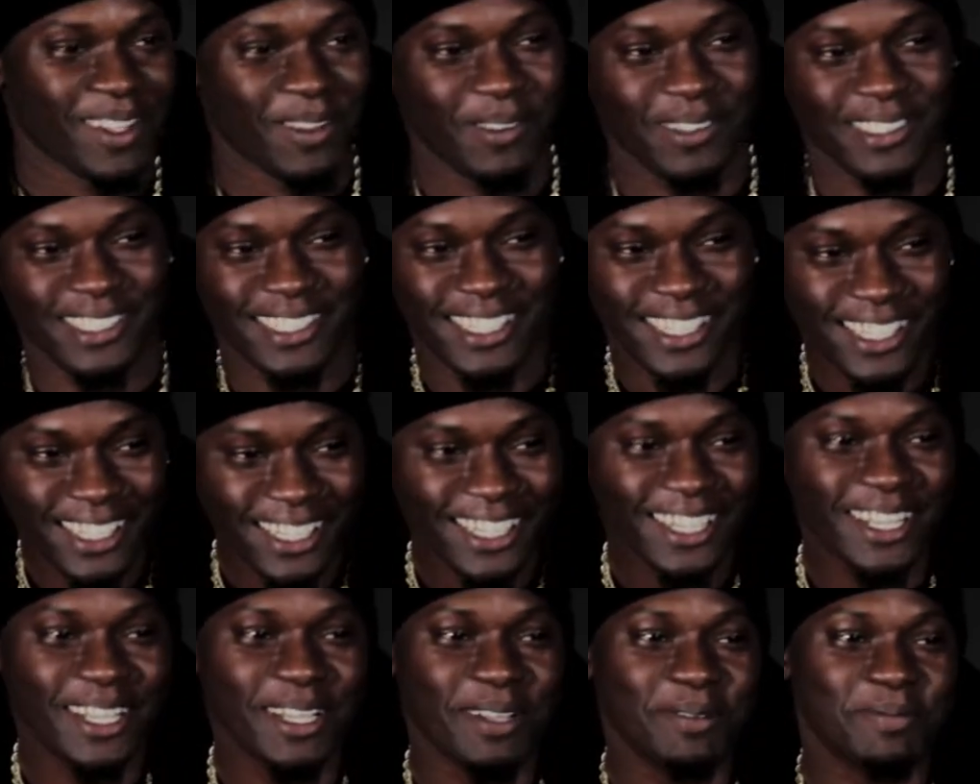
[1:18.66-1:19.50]
What's
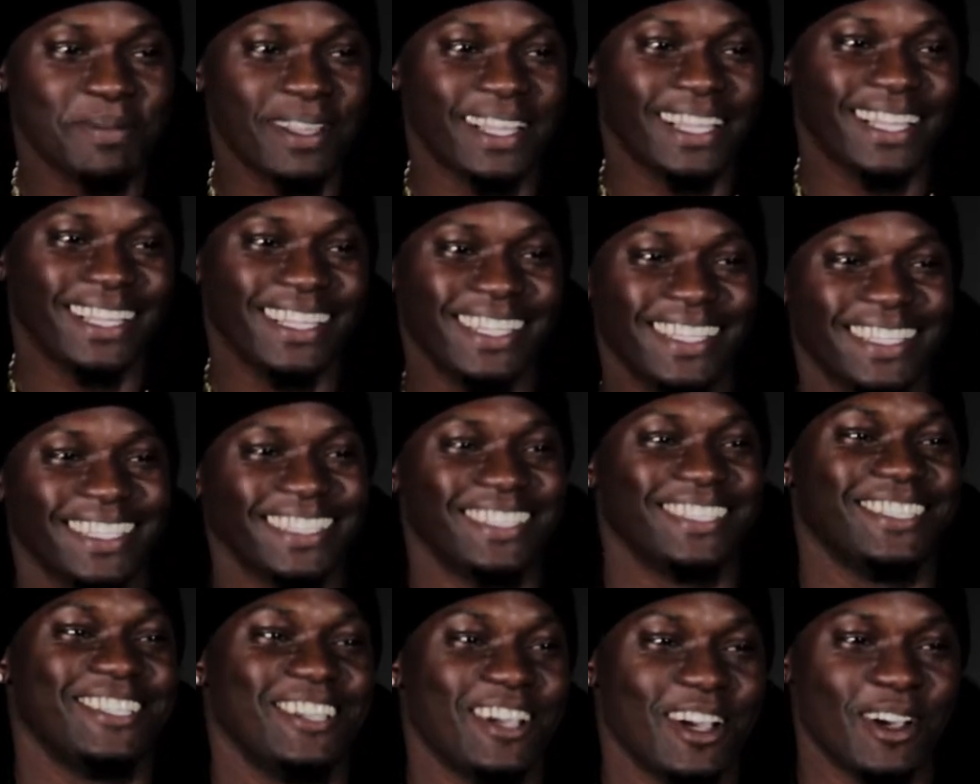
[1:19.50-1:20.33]
good, man? You
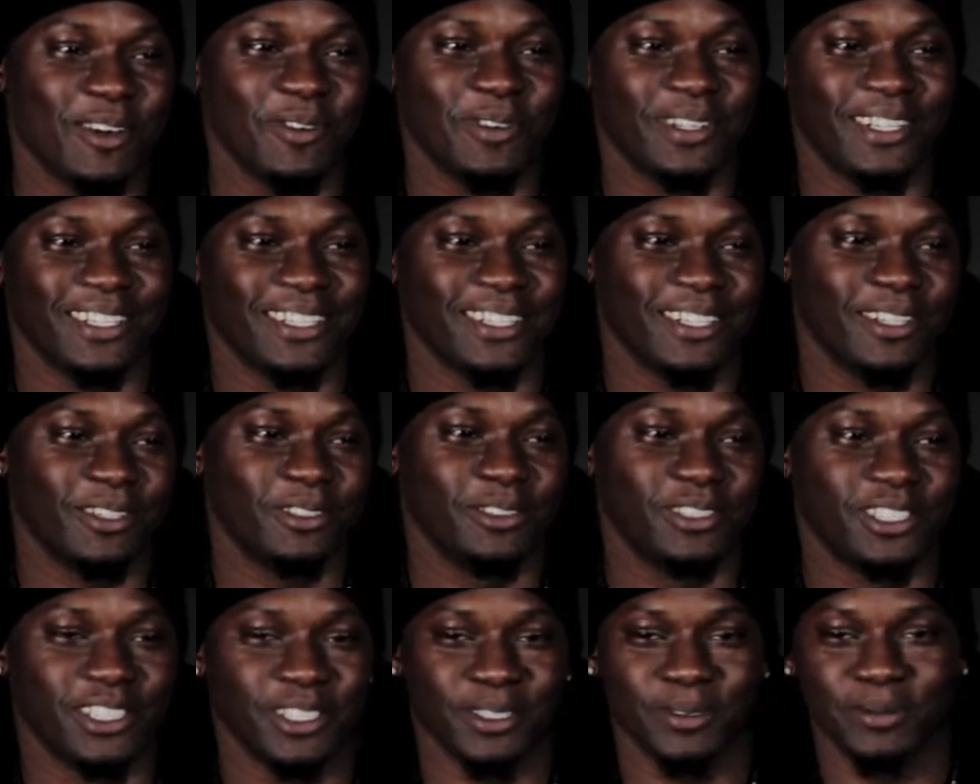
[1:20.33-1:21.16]
already know,
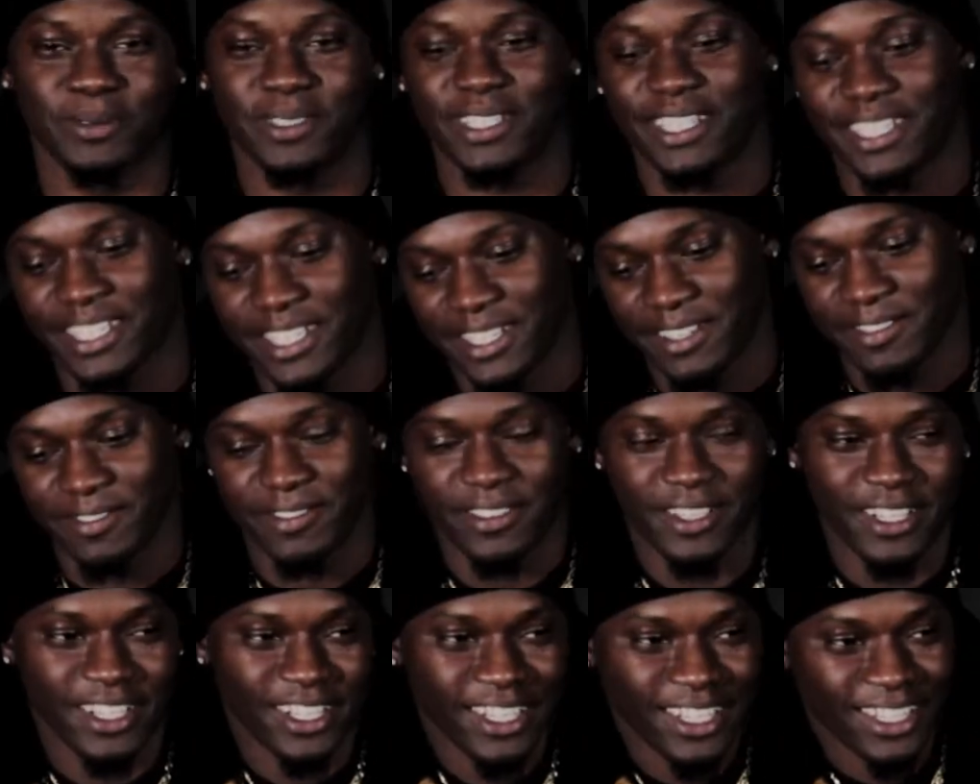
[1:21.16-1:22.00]
Jem Dave,
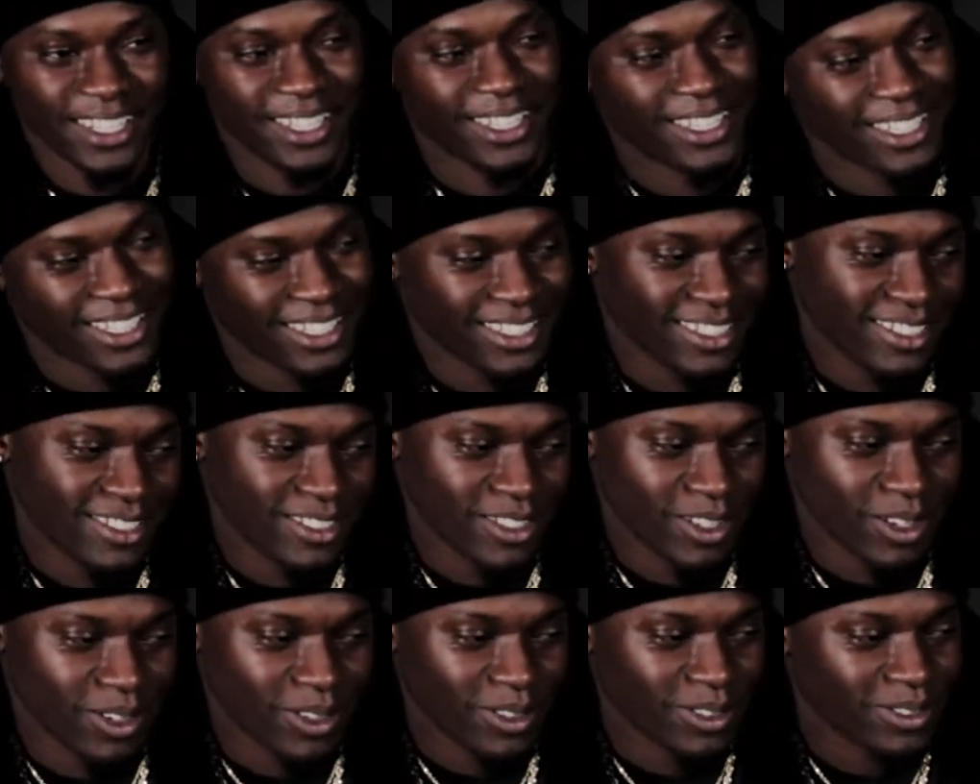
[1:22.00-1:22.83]
you
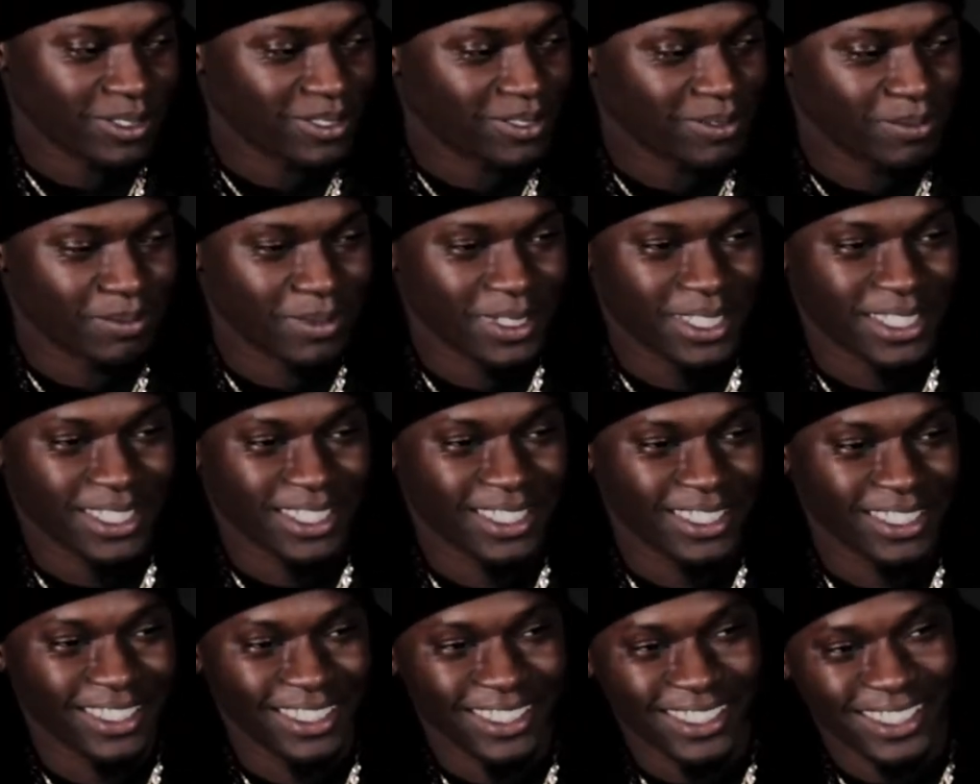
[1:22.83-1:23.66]
know,
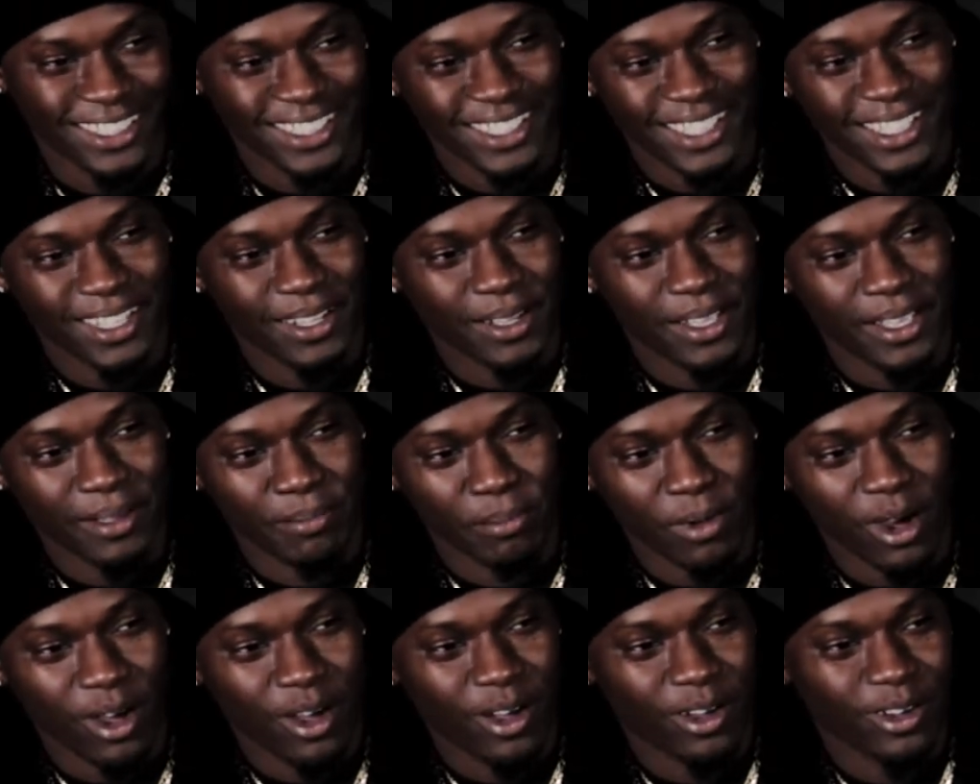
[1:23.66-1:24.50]
Mr.
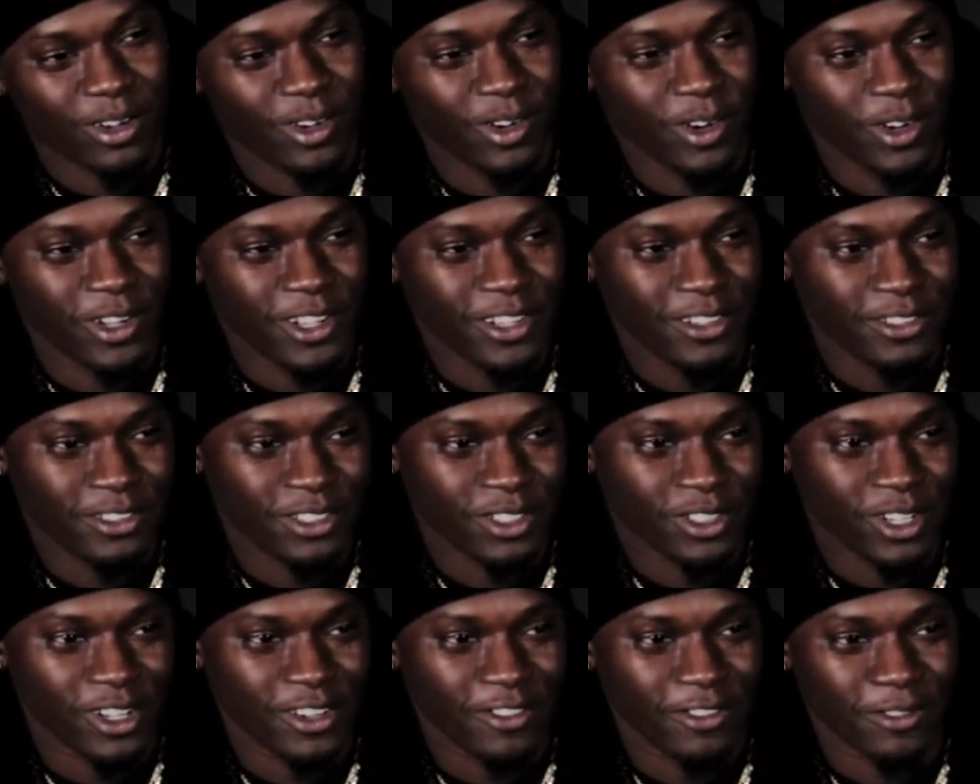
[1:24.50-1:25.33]
Moncrief,
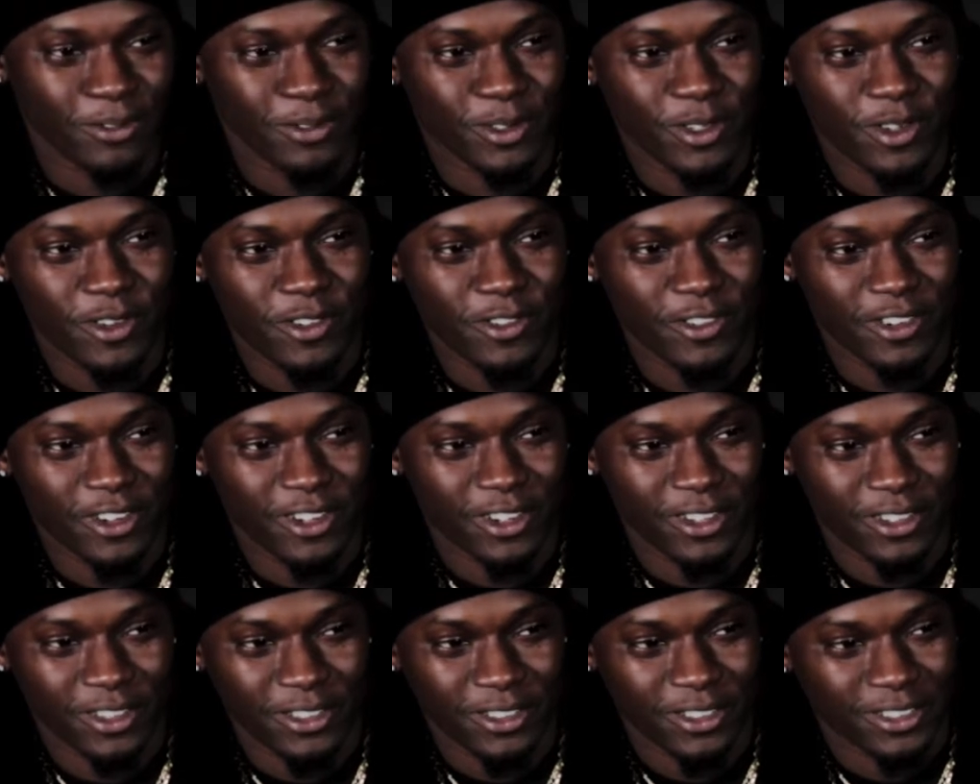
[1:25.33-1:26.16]
straight from
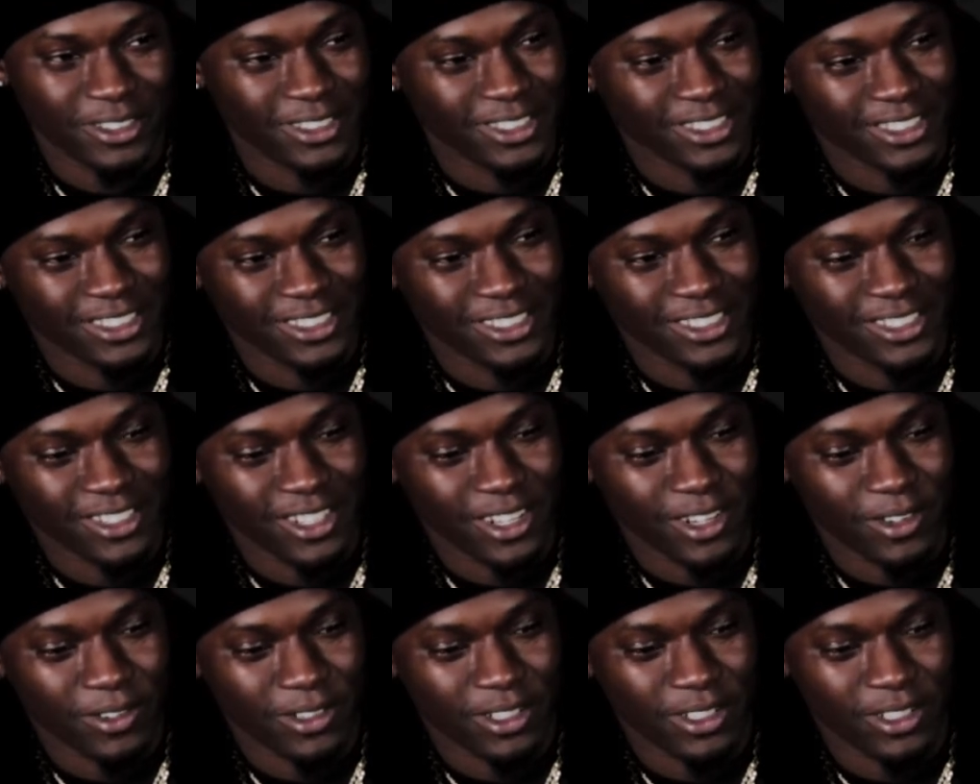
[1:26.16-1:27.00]
Duval. You
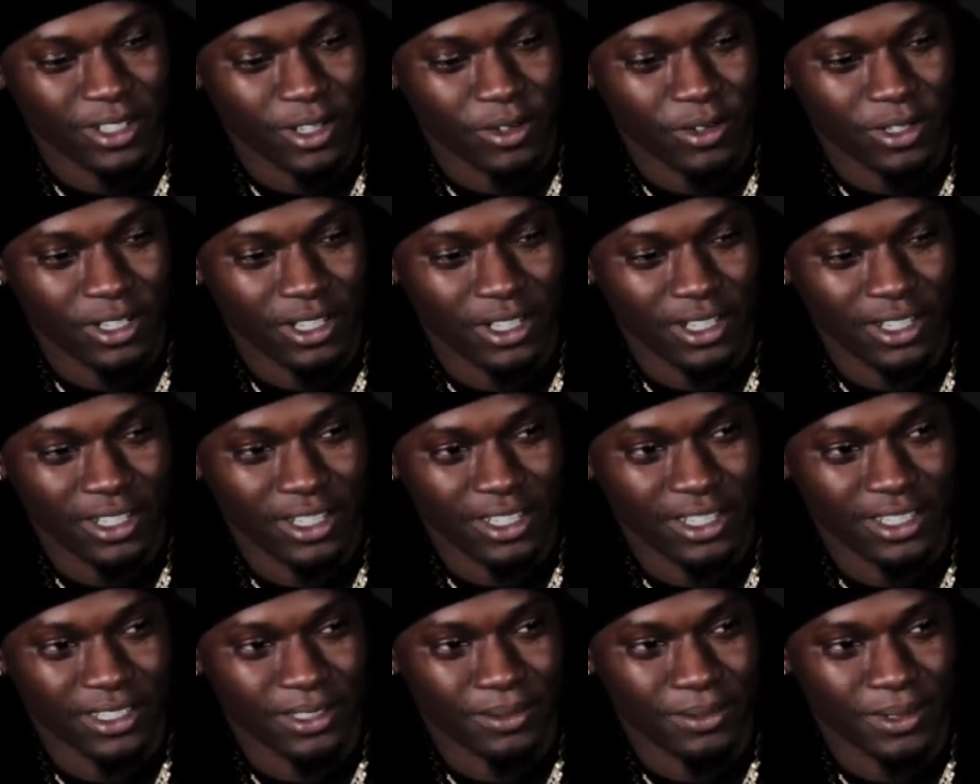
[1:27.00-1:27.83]
already know what it
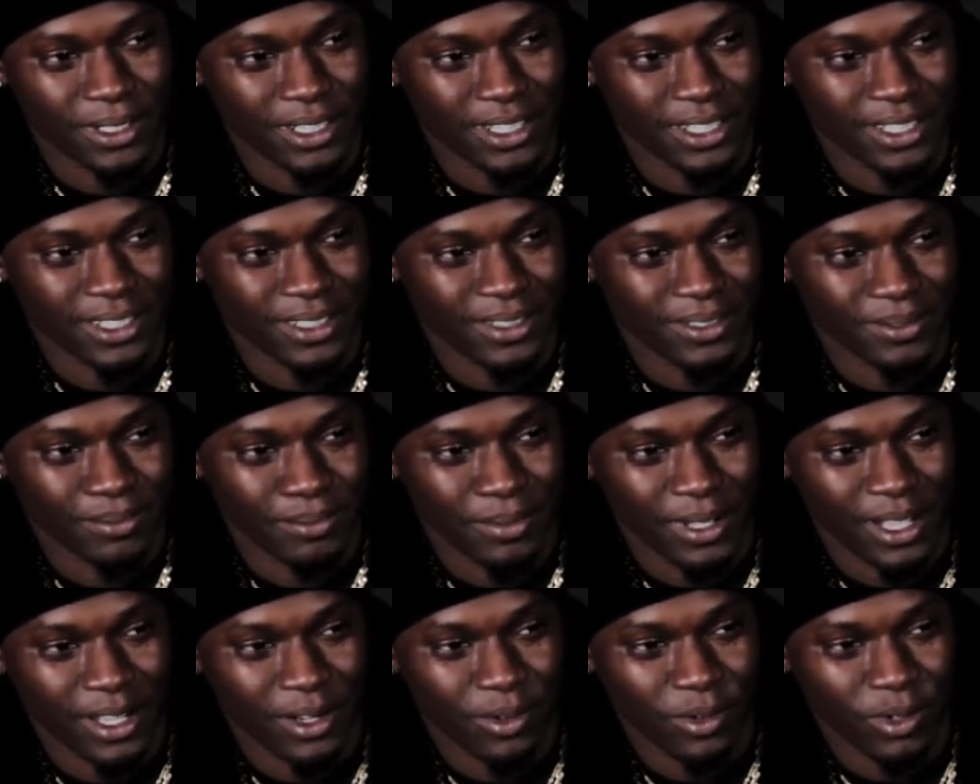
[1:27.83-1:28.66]
is, man.
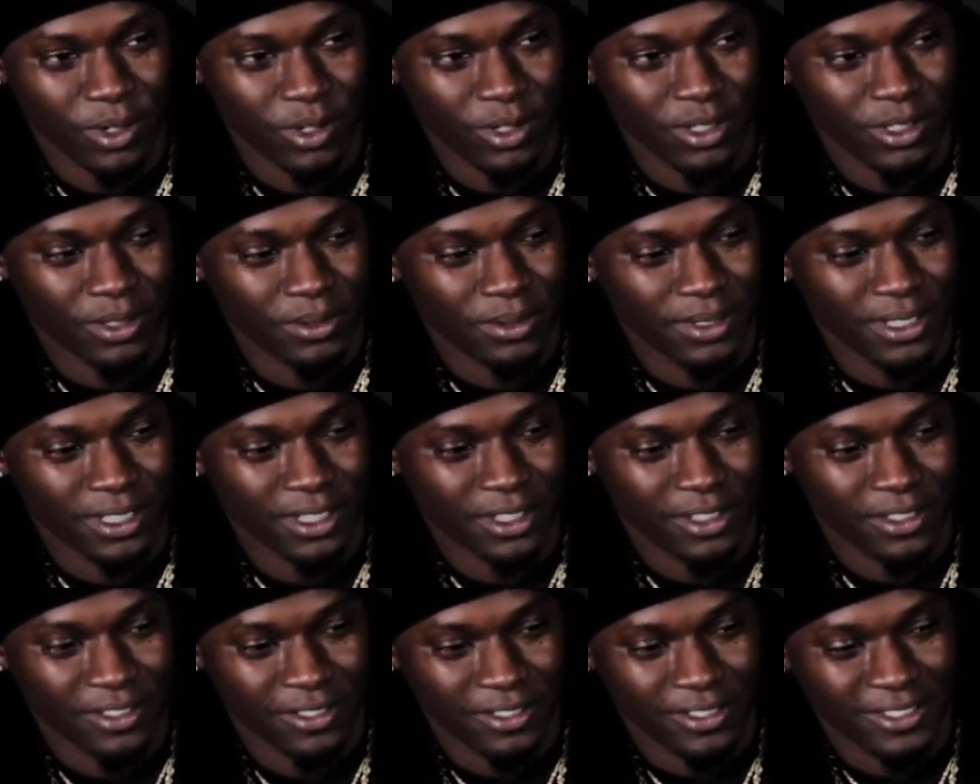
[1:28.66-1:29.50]
Bankroll himself.